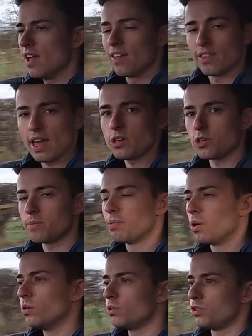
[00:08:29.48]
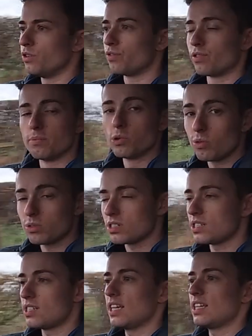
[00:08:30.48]
The engine pulls you from 0
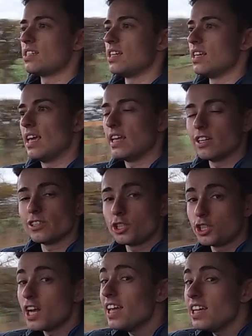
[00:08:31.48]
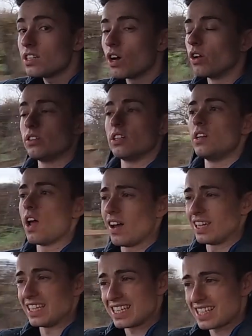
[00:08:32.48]
to 60 in a shade under
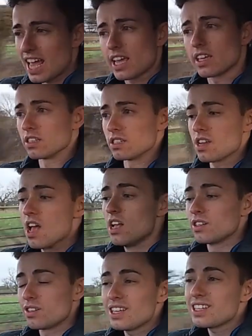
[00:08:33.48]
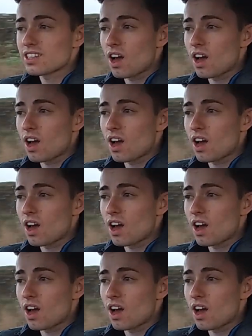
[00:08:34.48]
9 seconds, so this